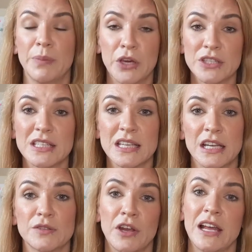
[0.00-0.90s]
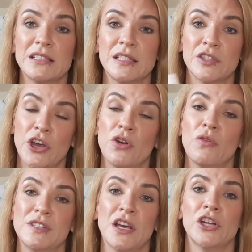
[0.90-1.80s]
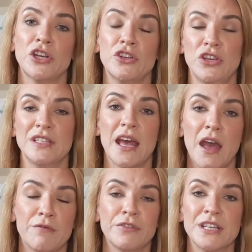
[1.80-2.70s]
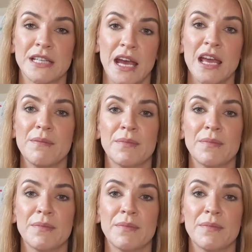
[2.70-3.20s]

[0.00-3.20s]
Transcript: Because it's an exfoliating toner, obviously I don't use it every day.